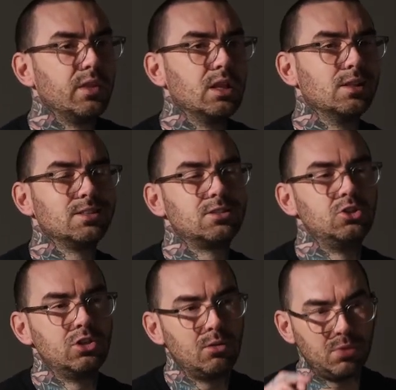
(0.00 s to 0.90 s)
Let's
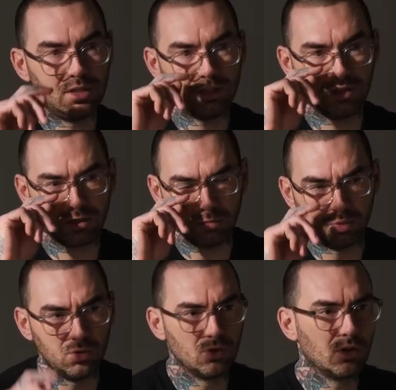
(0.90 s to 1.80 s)
jump into the
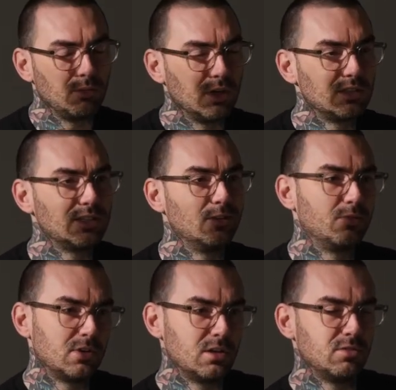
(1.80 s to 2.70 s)
computer. I'm gonna sit in
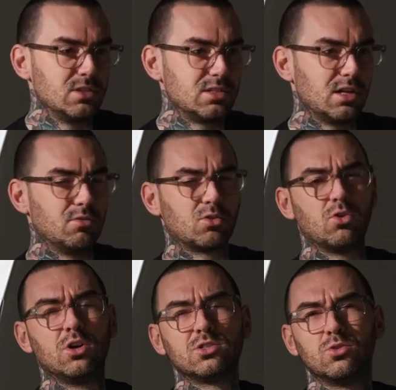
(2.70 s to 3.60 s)
front of it instead of
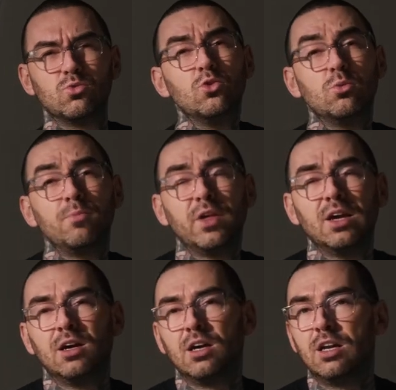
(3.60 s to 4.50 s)
across the room,
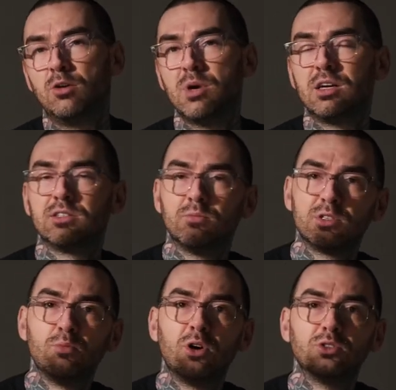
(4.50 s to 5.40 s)
and I'll make some
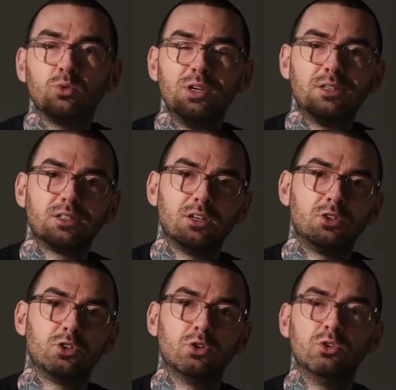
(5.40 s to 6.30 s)
small tweaks and
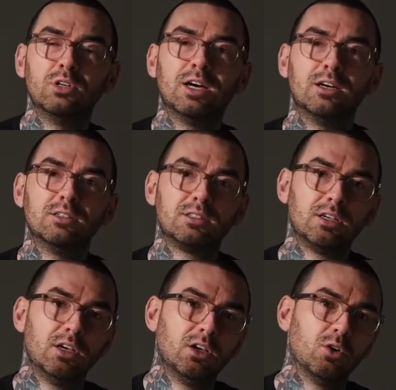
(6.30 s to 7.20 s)
show you guys
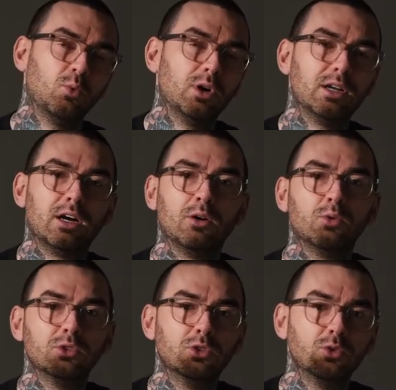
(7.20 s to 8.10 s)
what I will
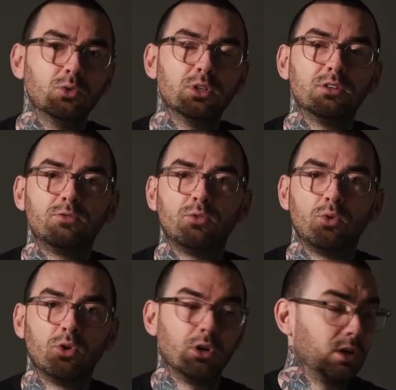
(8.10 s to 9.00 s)
do
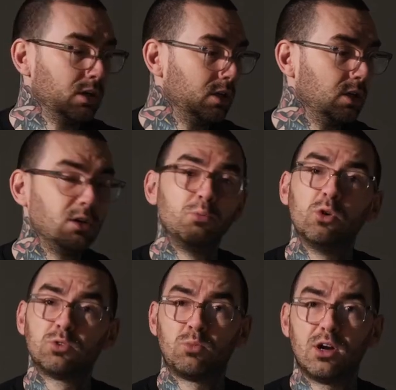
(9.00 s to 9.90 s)
for
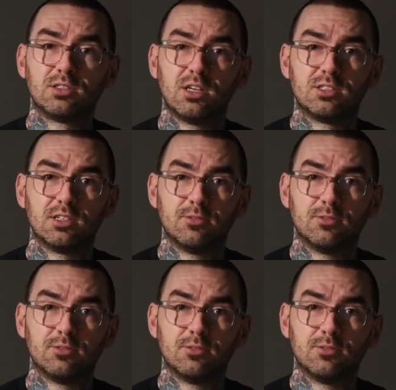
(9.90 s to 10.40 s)
post-processing.